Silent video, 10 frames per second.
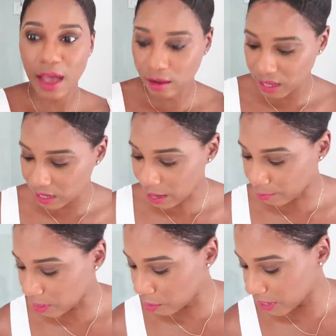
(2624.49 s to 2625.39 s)
I'll link it
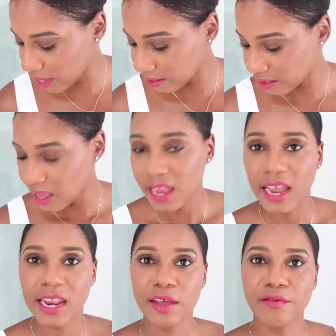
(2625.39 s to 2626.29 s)
down below in case
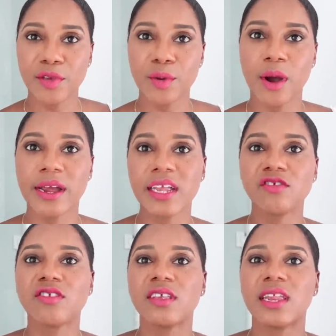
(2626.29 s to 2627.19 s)
any of you are
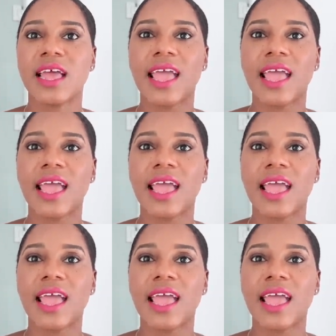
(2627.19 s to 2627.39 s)
interested.